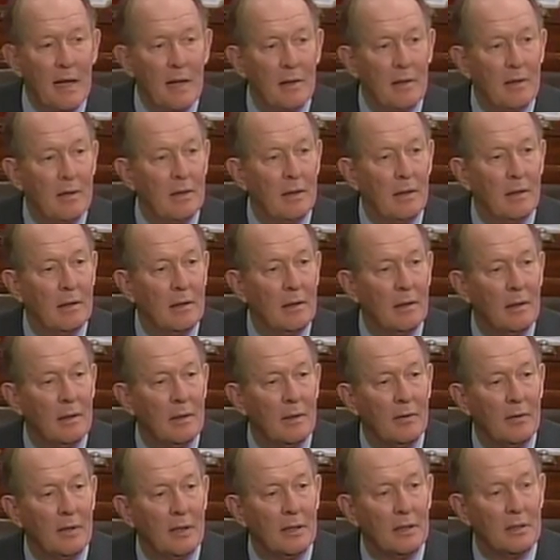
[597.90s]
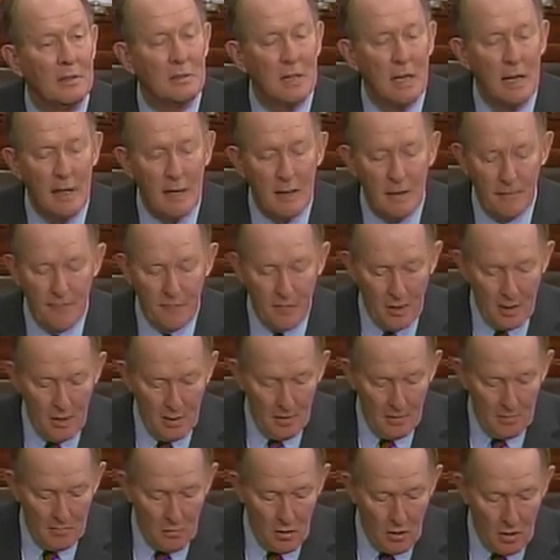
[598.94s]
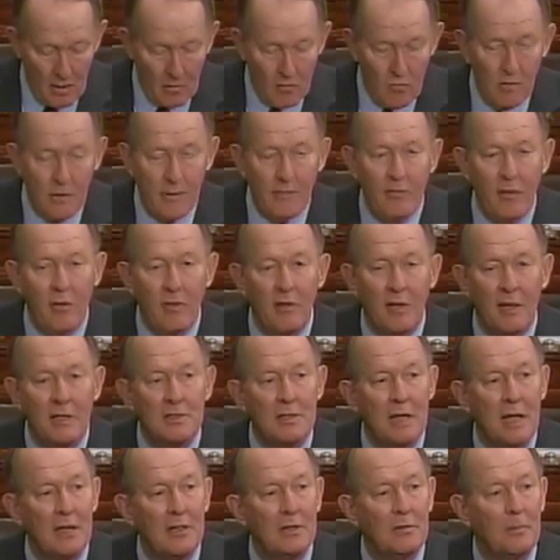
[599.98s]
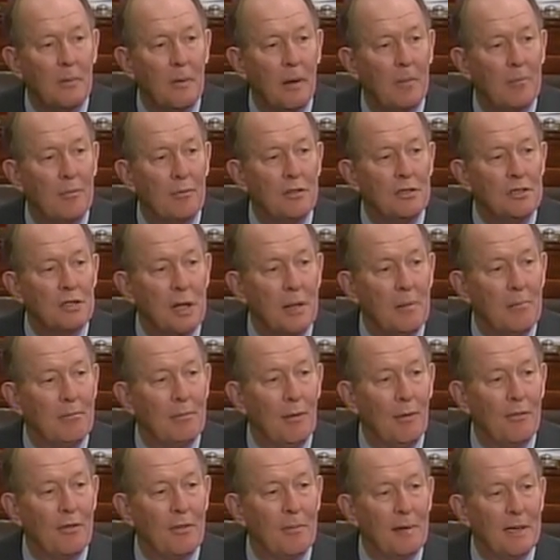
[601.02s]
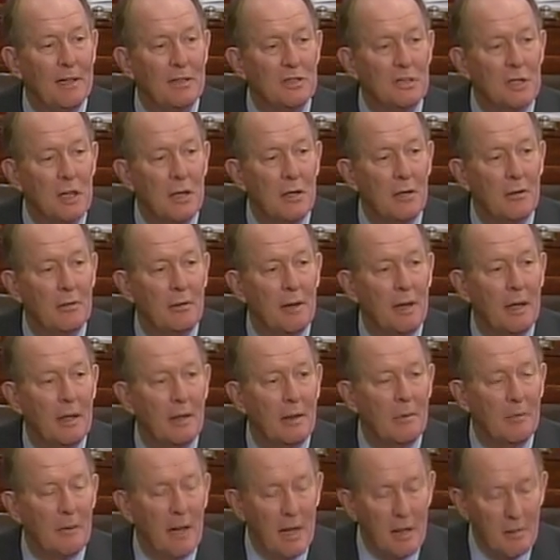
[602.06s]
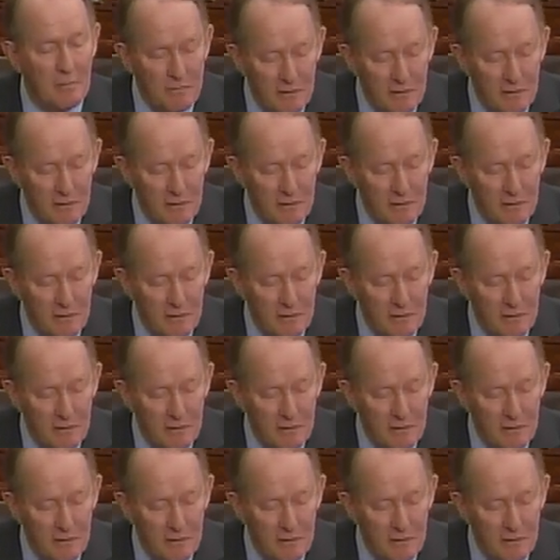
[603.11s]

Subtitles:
the entire mark. One of the things I appreciate both about Senator and